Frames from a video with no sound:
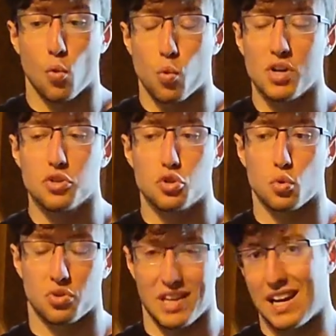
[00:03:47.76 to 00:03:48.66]
Once
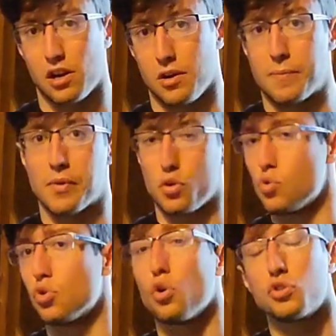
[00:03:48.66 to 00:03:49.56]
you're there,
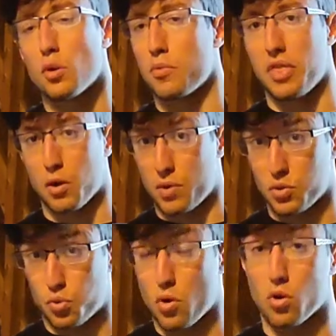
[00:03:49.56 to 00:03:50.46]
you know something
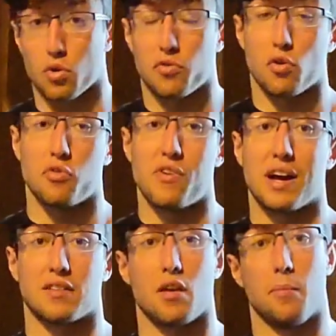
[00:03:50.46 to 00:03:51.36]
went wrong for a
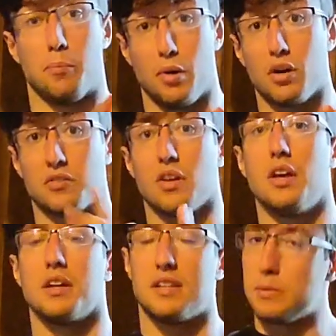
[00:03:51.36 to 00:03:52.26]
fact. But
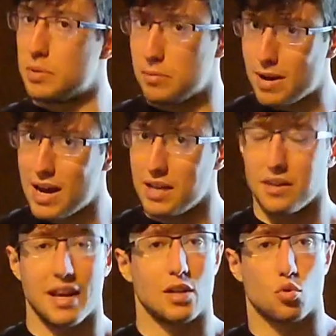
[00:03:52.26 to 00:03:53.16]
keep in
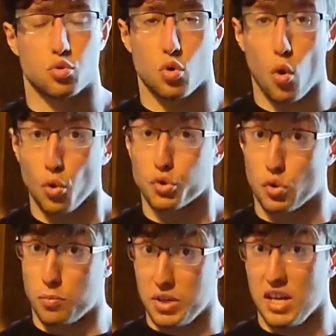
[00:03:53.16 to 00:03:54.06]
mind, it could
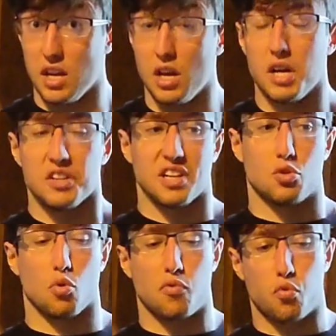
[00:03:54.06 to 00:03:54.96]
also be
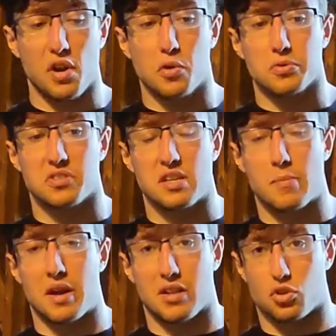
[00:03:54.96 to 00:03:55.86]
that your frequency
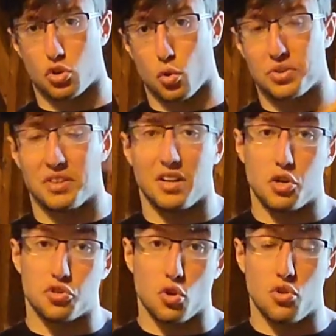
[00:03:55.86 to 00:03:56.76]
made it so that
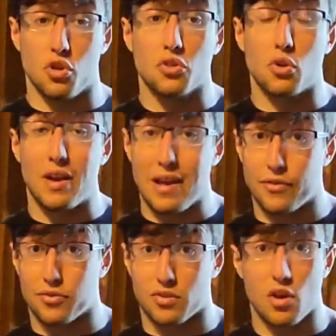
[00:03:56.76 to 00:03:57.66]
there's another
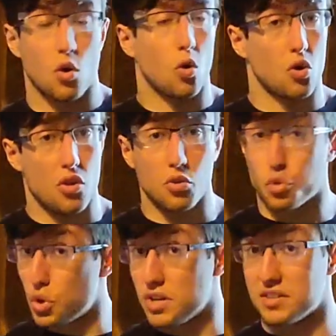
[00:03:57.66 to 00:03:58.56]
lift or
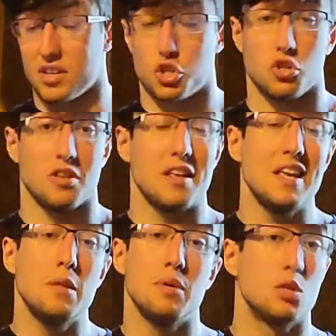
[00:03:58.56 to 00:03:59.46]
another training session
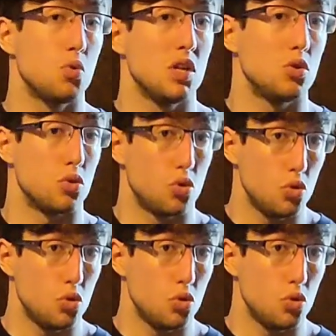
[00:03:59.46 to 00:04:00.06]
in between the